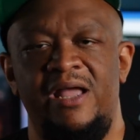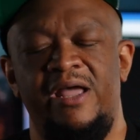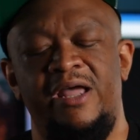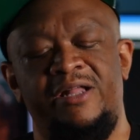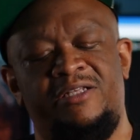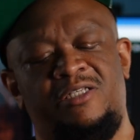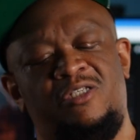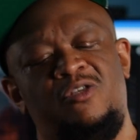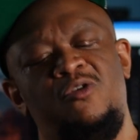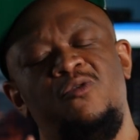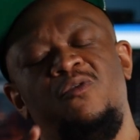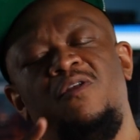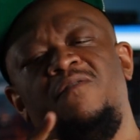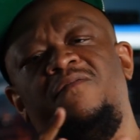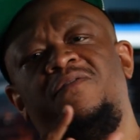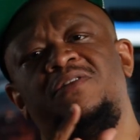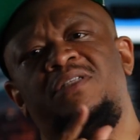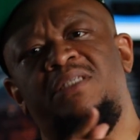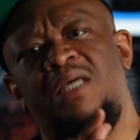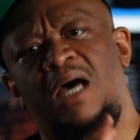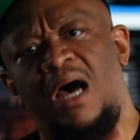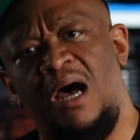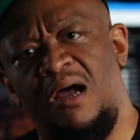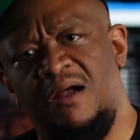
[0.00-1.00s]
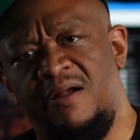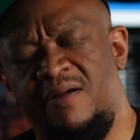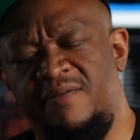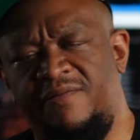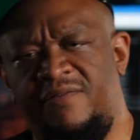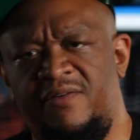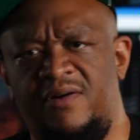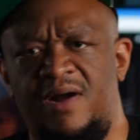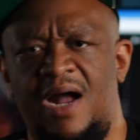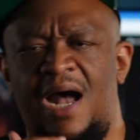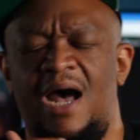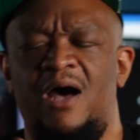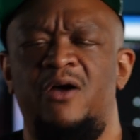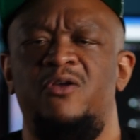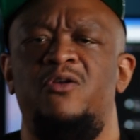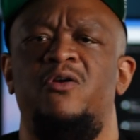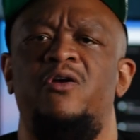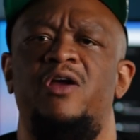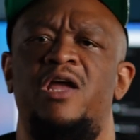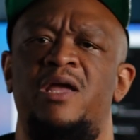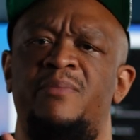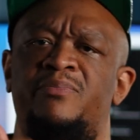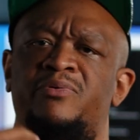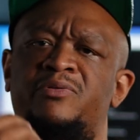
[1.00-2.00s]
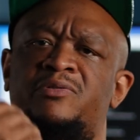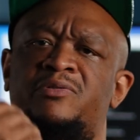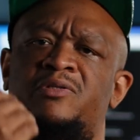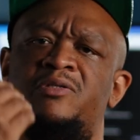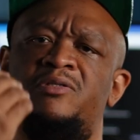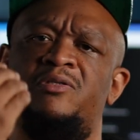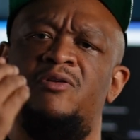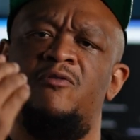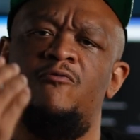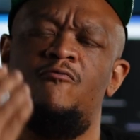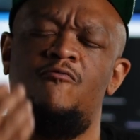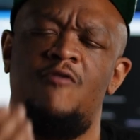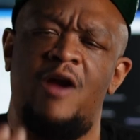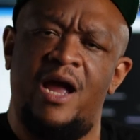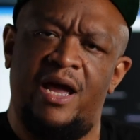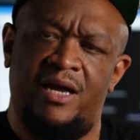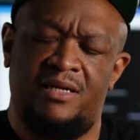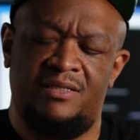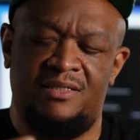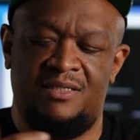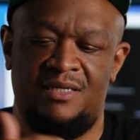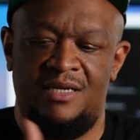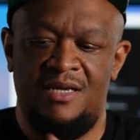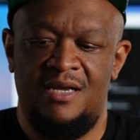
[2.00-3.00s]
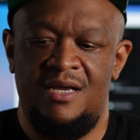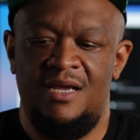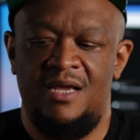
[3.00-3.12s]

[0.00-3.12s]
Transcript: It's you, the photographer, how you're able to direct.